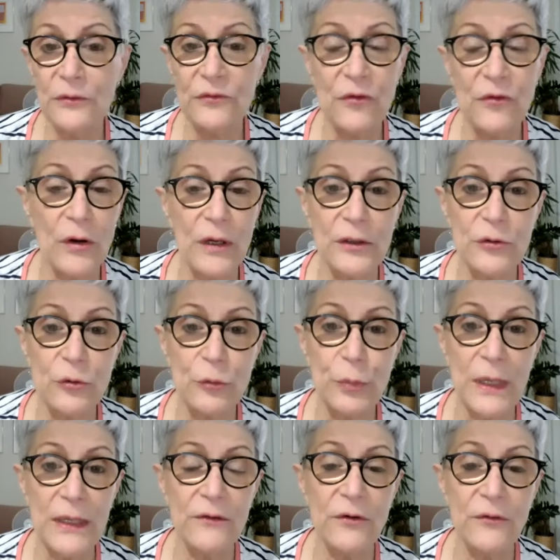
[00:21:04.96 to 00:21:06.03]
soccer, you
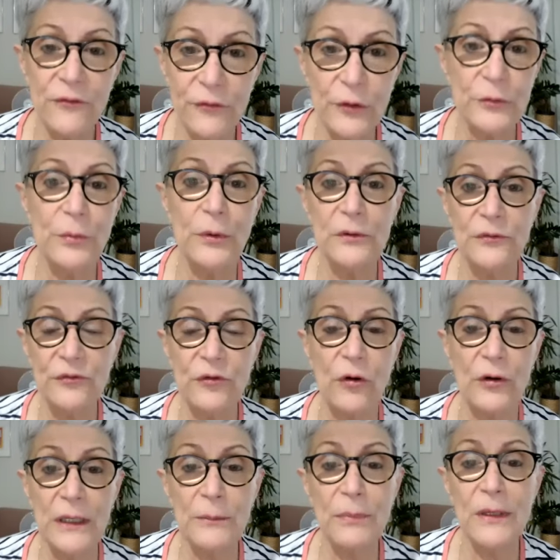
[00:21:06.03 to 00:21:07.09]
play football,
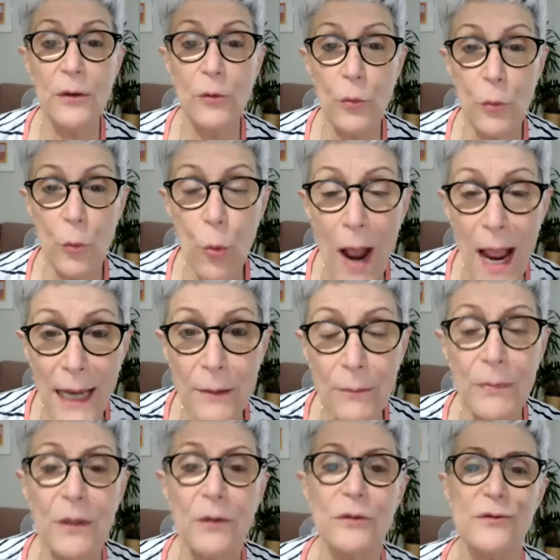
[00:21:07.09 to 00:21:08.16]
soccer. Why?
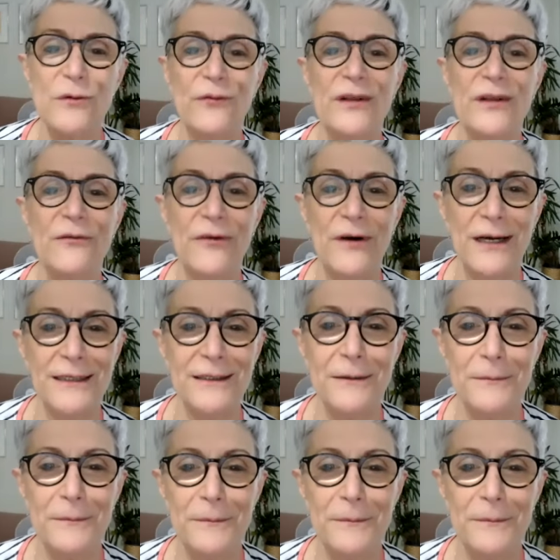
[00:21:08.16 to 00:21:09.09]
Because you feel fine.